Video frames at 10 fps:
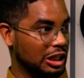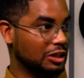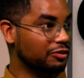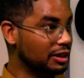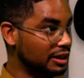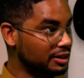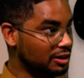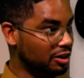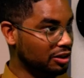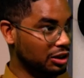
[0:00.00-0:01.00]
you've learned a
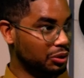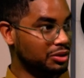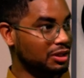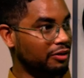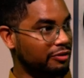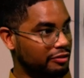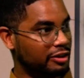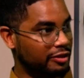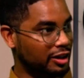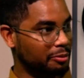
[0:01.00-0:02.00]
lot, you yourself have
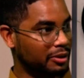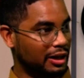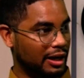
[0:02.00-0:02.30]
developed,